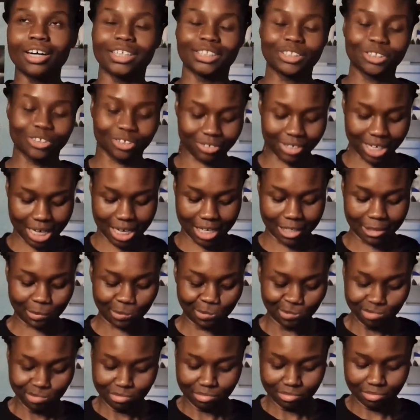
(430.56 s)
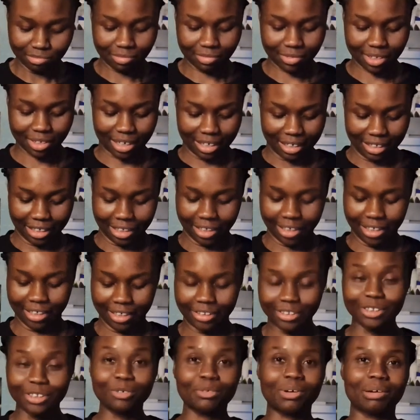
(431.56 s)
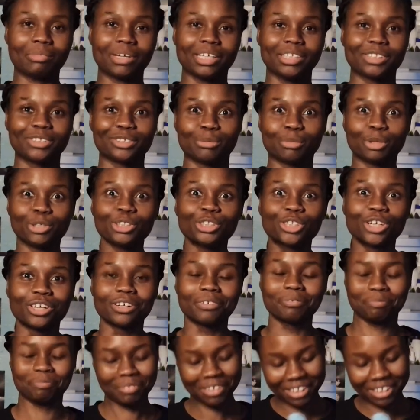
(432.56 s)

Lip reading: don't cry. I don't know why I'm getting so emotional.